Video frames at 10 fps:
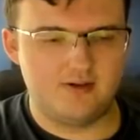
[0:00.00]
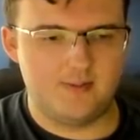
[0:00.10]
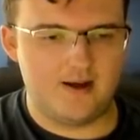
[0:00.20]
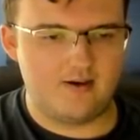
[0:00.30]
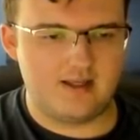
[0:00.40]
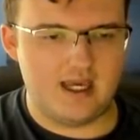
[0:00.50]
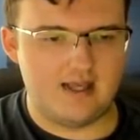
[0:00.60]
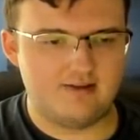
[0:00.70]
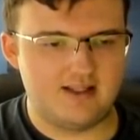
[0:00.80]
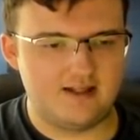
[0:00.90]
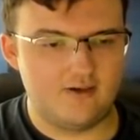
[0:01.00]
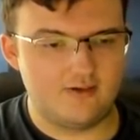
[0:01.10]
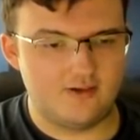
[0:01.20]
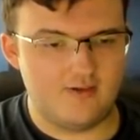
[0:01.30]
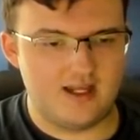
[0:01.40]
to be like, okay, I just gotta go
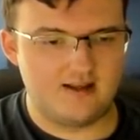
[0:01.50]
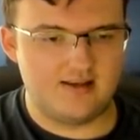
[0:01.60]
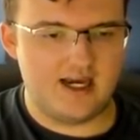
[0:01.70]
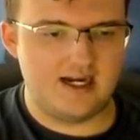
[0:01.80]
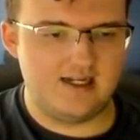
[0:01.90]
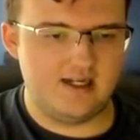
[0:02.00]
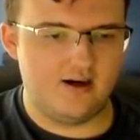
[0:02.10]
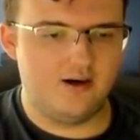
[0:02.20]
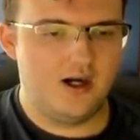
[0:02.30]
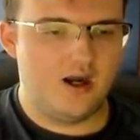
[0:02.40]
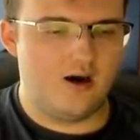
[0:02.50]
to the right hand side here.